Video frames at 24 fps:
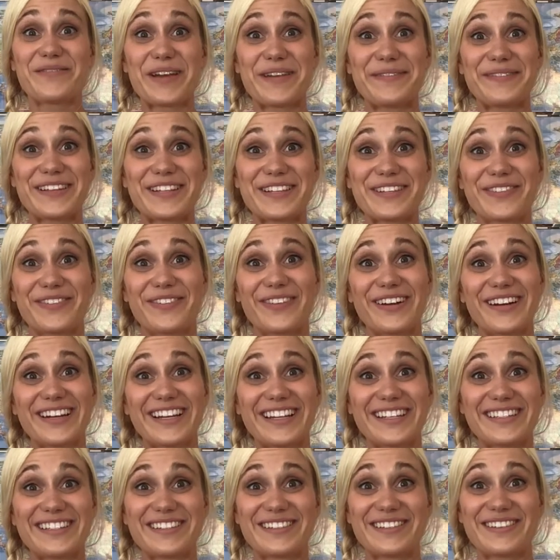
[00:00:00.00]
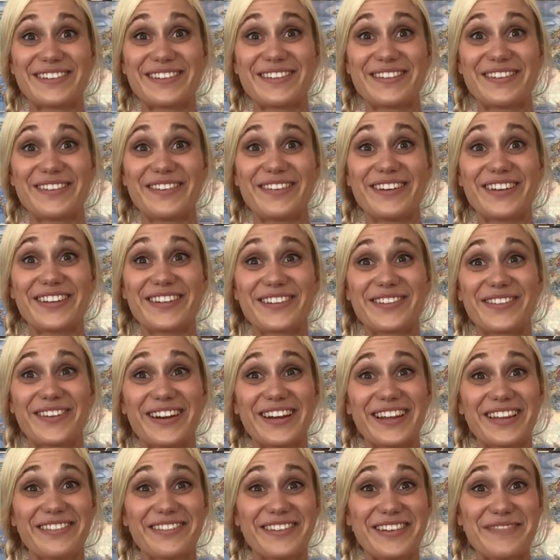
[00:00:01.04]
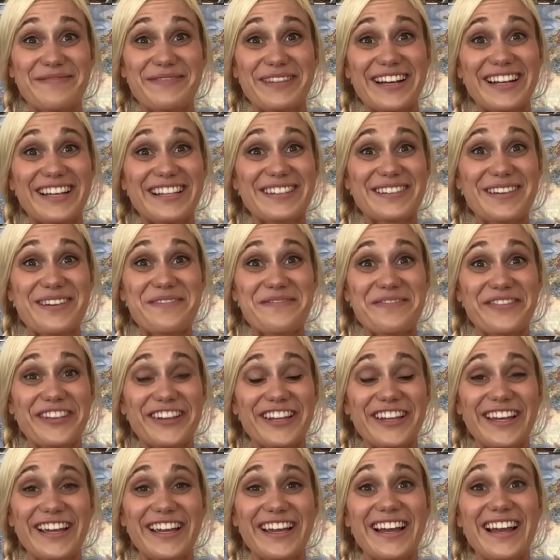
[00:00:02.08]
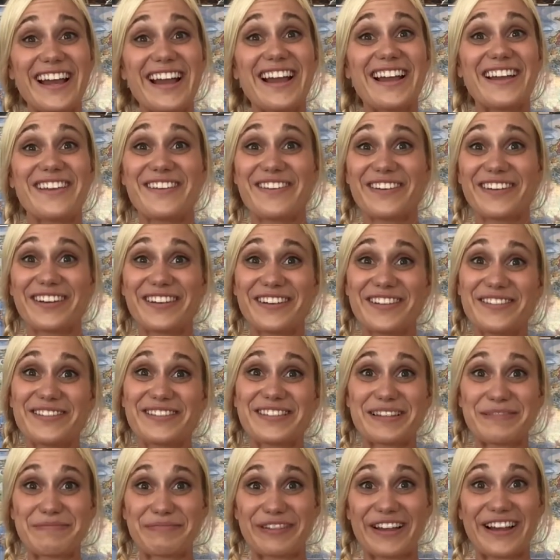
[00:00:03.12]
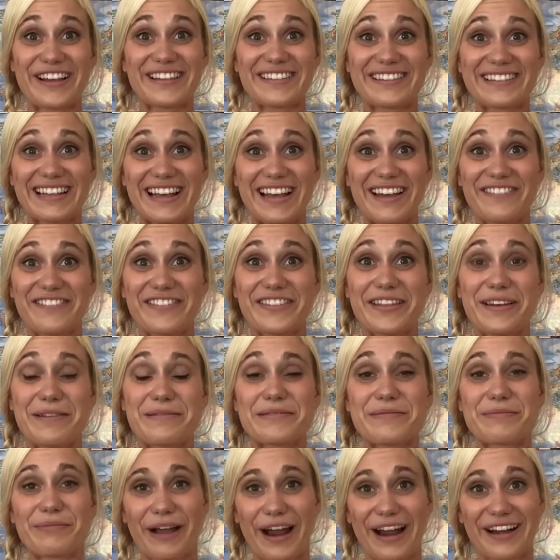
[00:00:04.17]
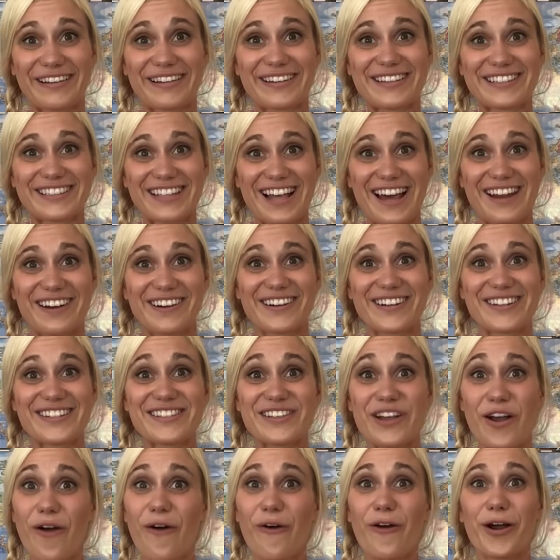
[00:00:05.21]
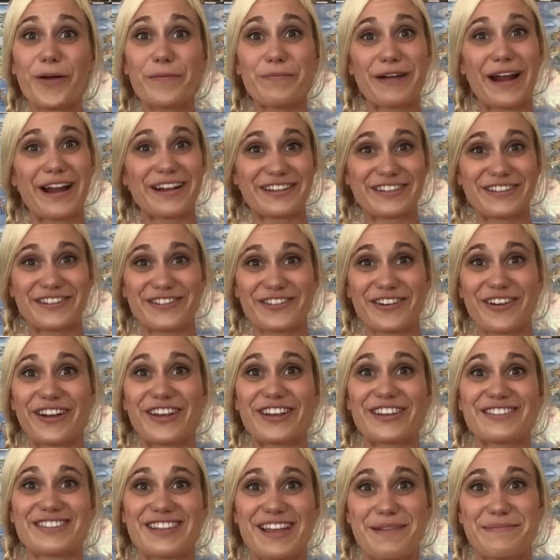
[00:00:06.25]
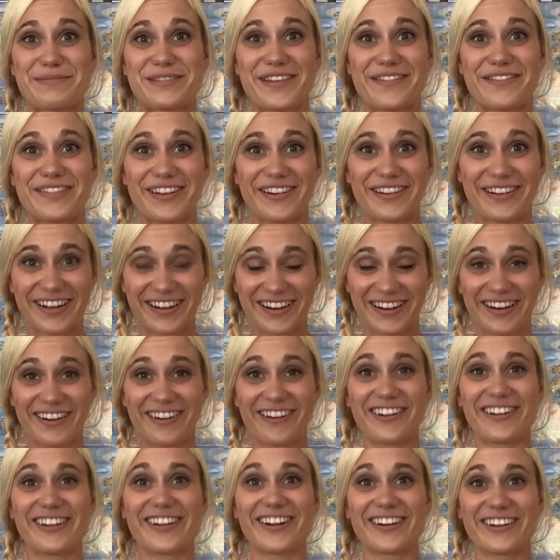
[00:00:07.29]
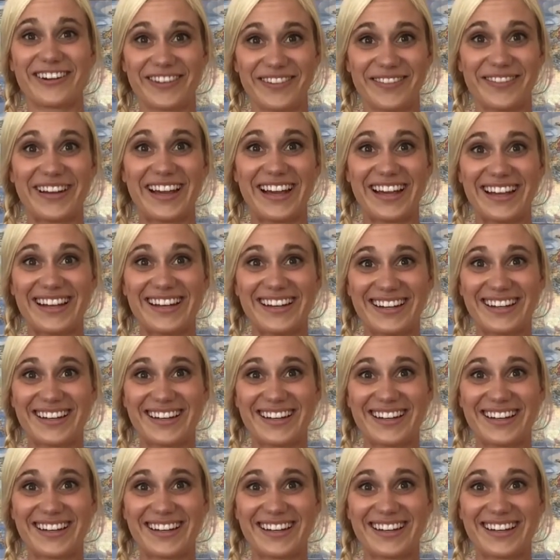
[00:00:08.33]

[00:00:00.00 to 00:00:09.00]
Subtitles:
maybe 22, 23 minutes hopefully, you can use the blank slide for them to practice letters or practice drawing shapes if they're in an earlier unit.